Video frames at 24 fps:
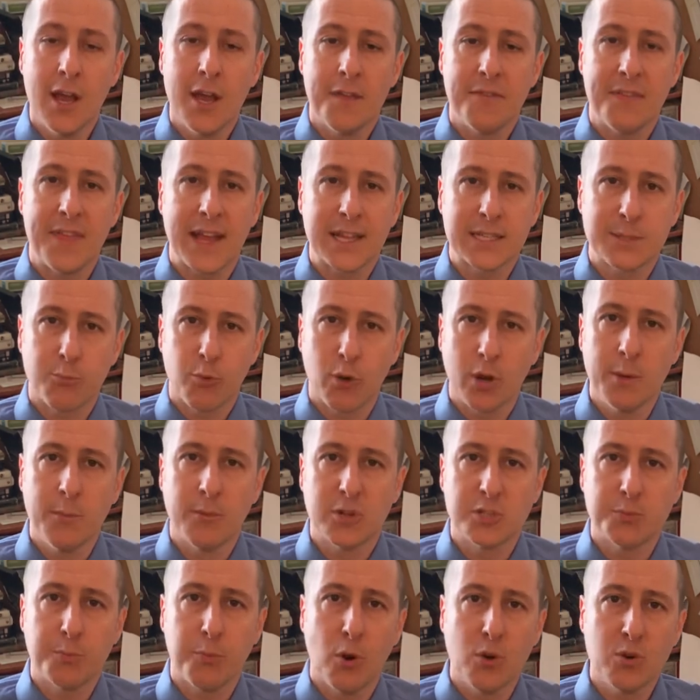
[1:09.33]
that's pretty
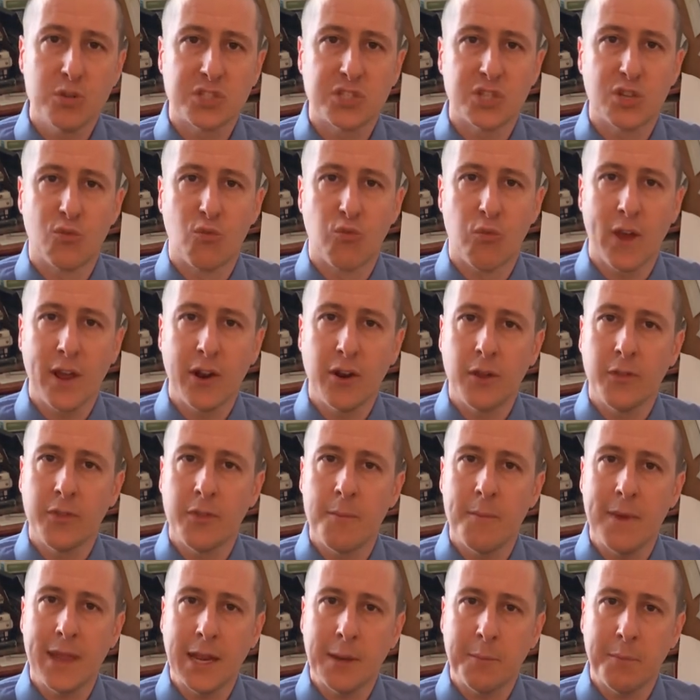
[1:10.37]
much posted right on the
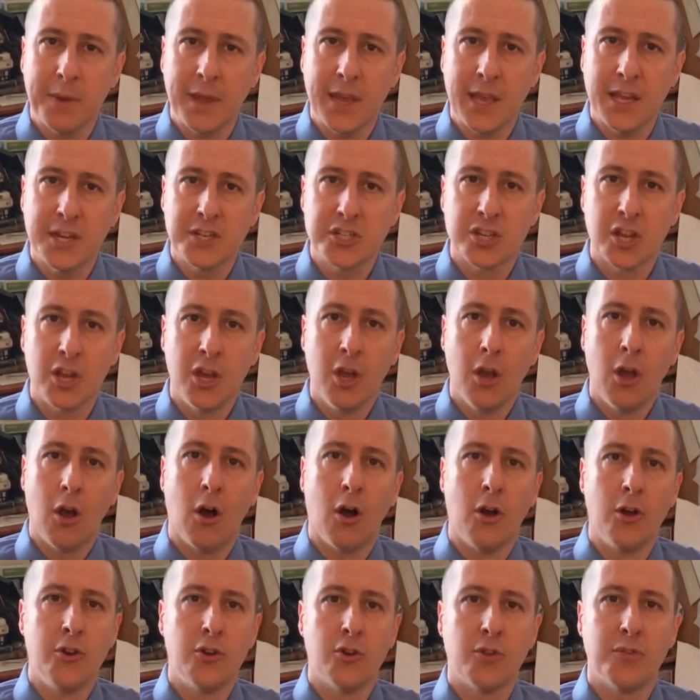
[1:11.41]
main page
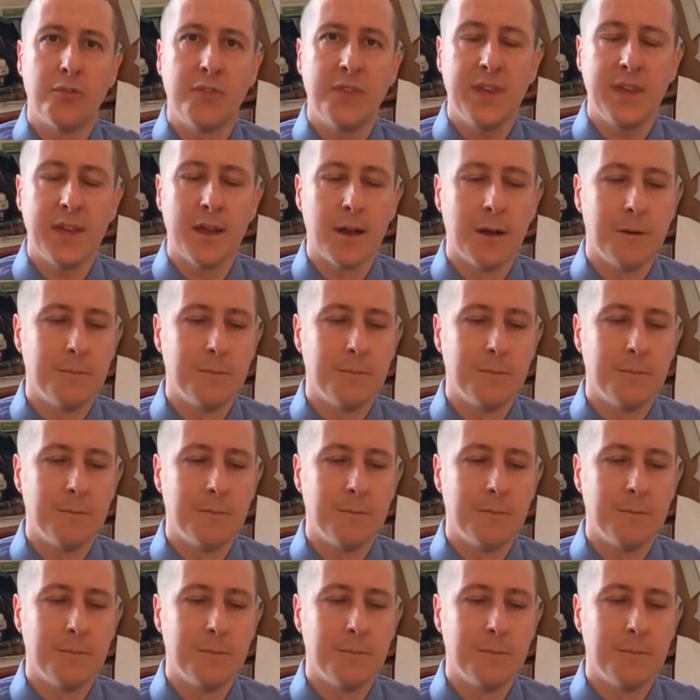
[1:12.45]
under the